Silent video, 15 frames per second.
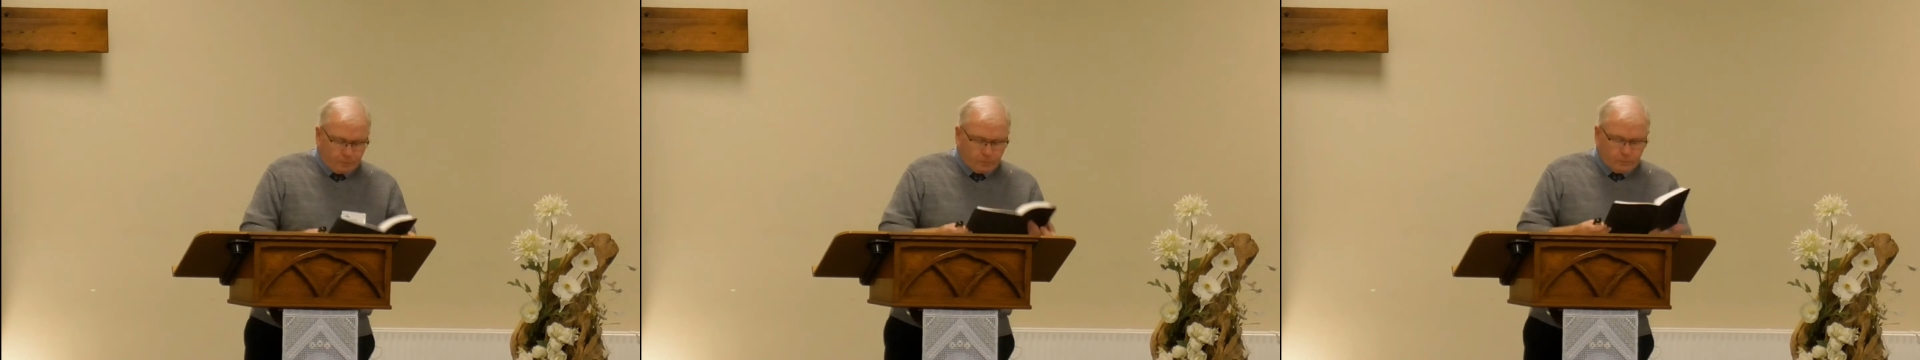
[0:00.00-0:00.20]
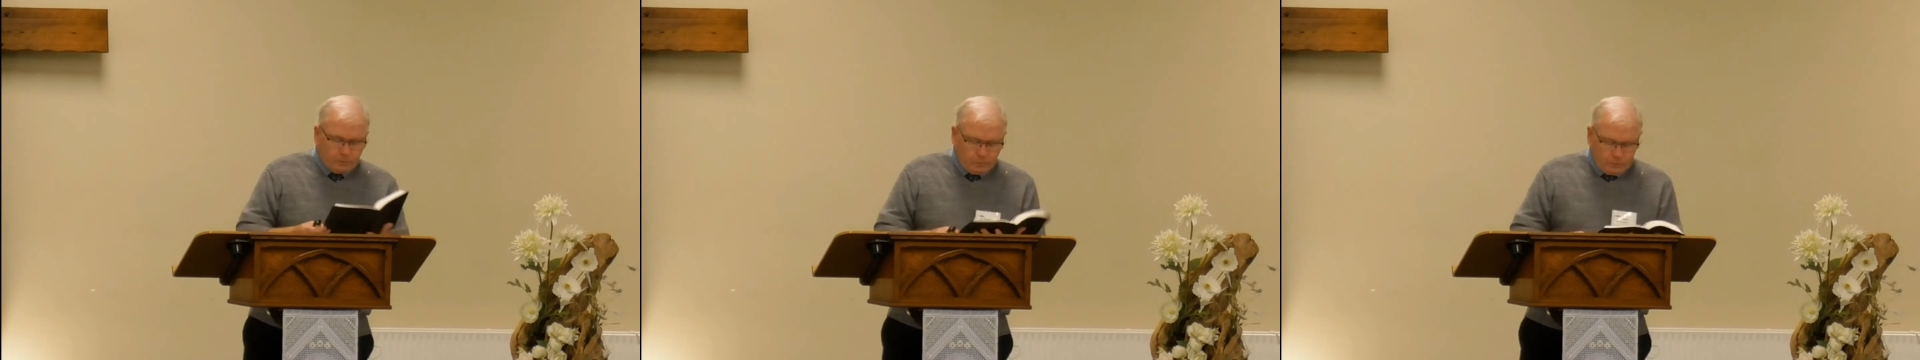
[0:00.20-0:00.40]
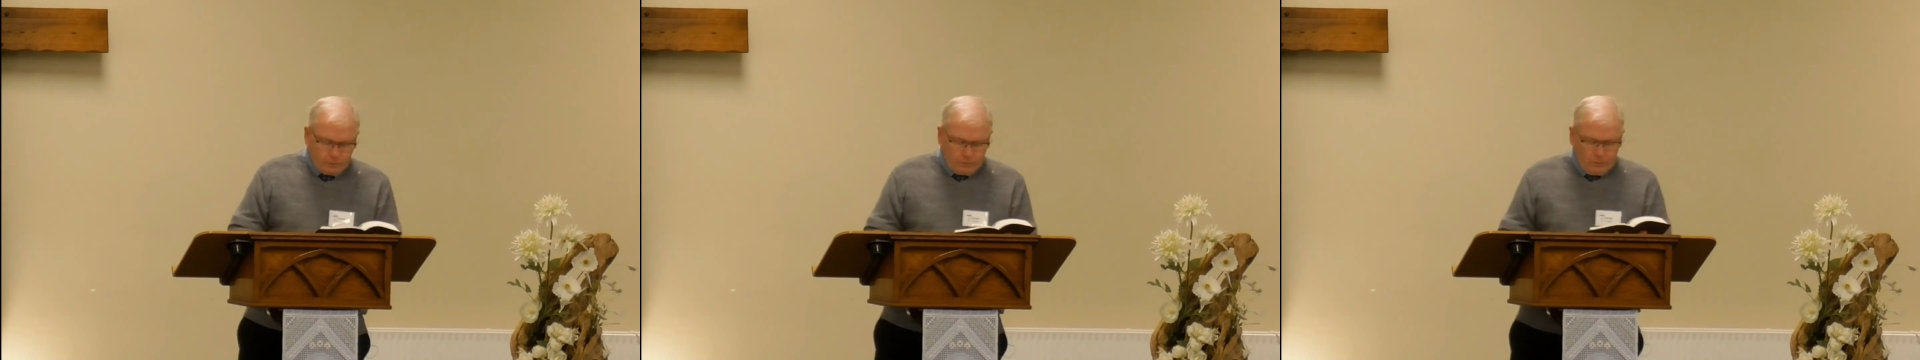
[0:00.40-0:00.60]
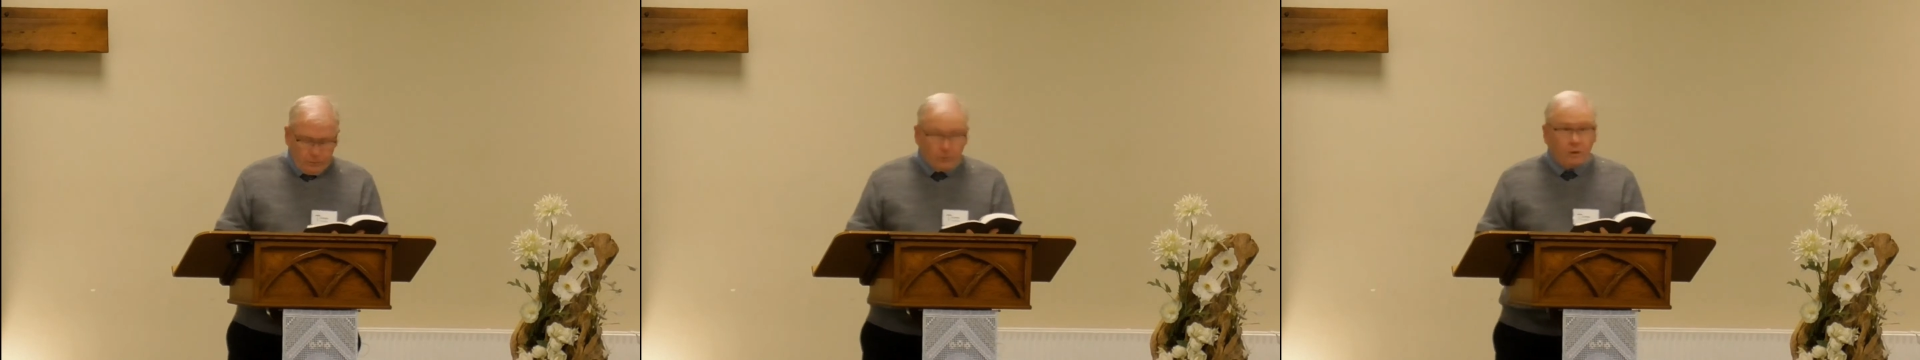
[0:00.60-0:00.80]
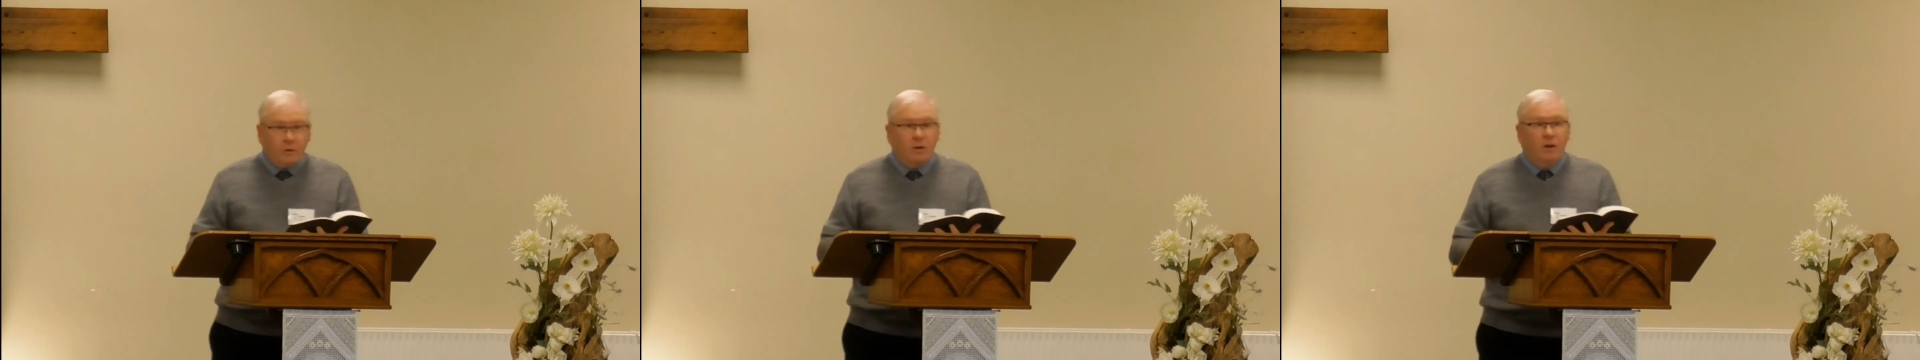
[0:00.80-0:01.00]

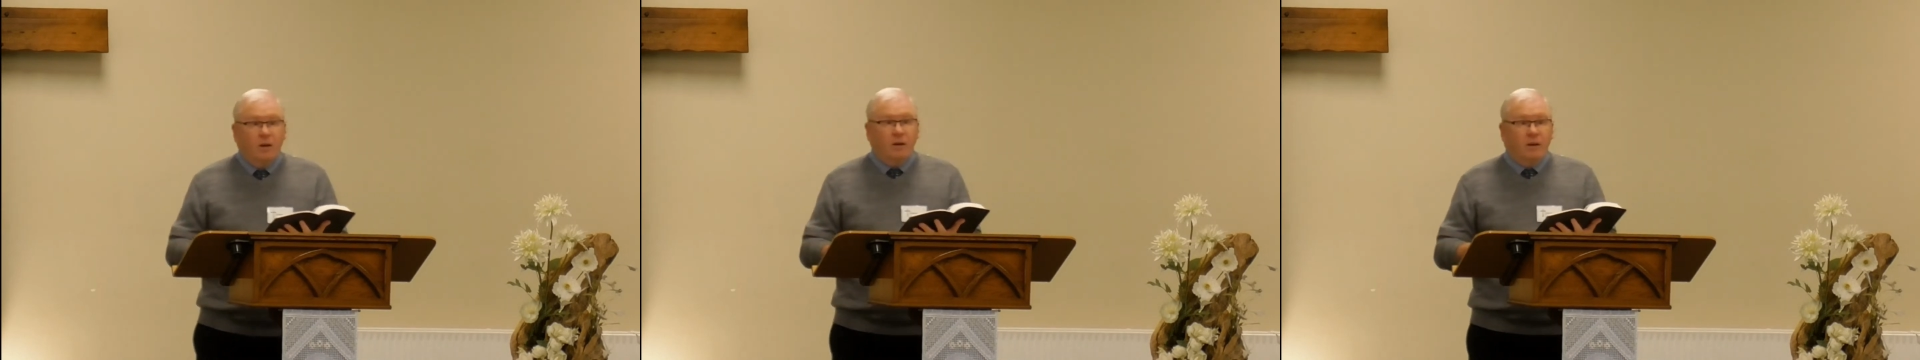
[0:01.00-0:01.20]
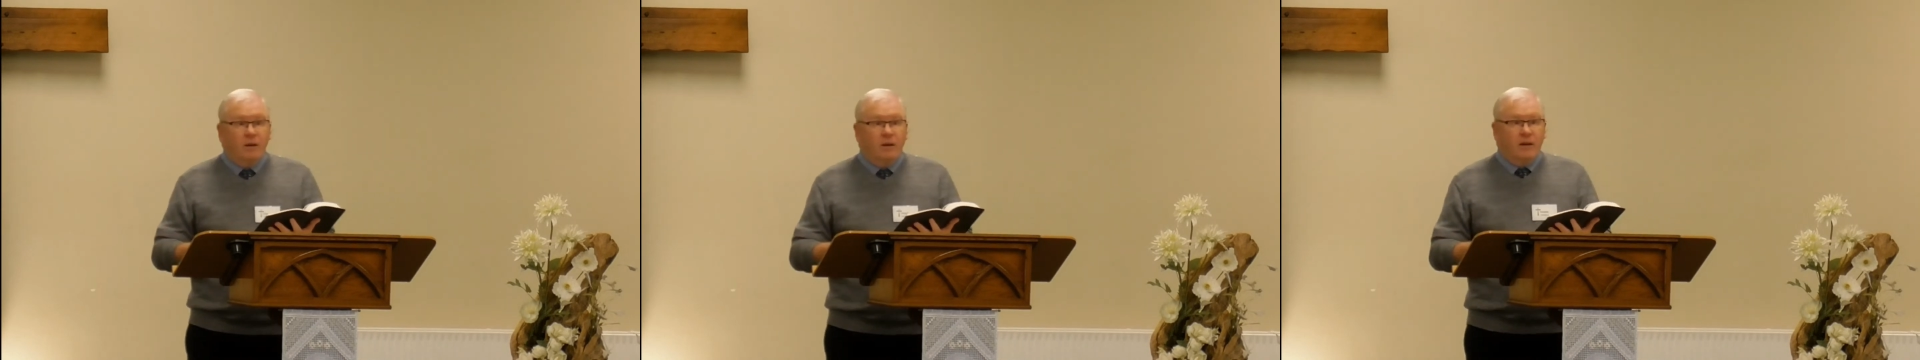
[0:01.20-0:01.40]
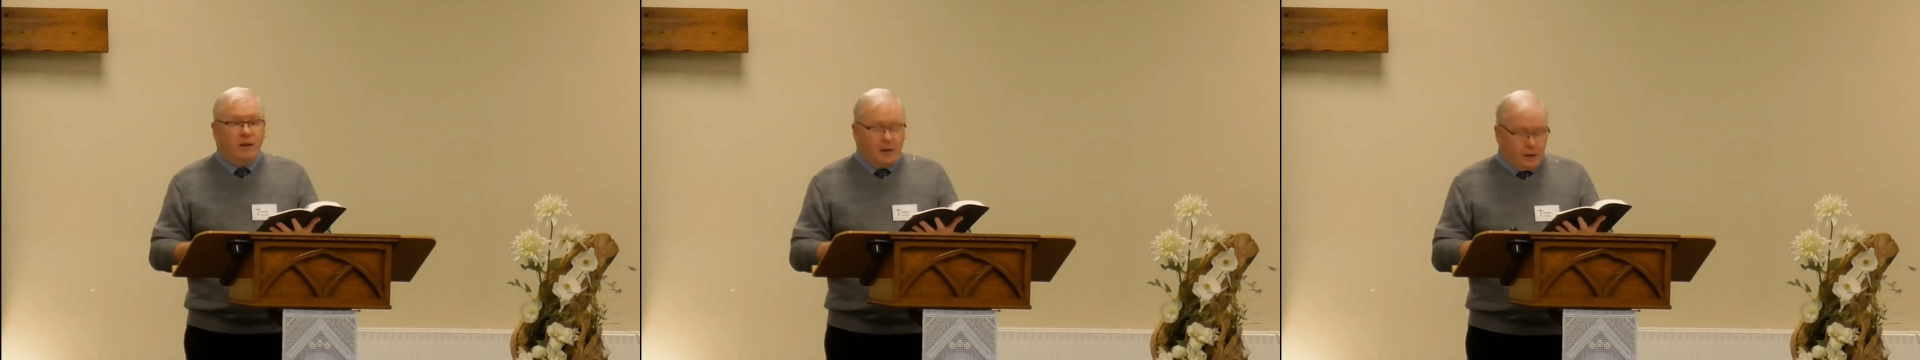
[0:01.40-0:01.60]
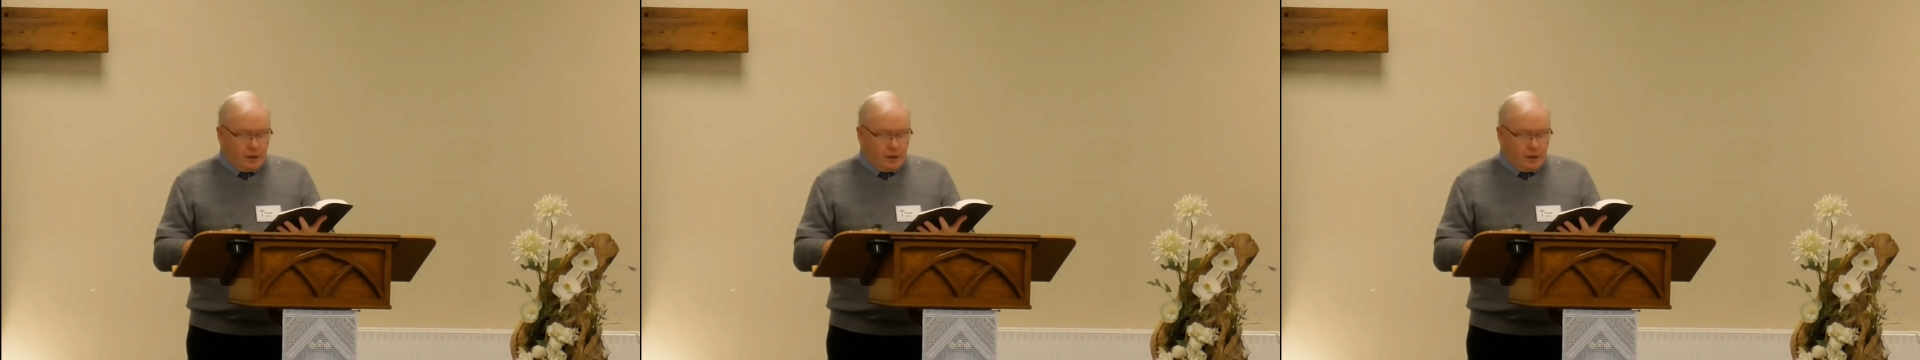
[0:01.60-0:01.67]
(no one is talking)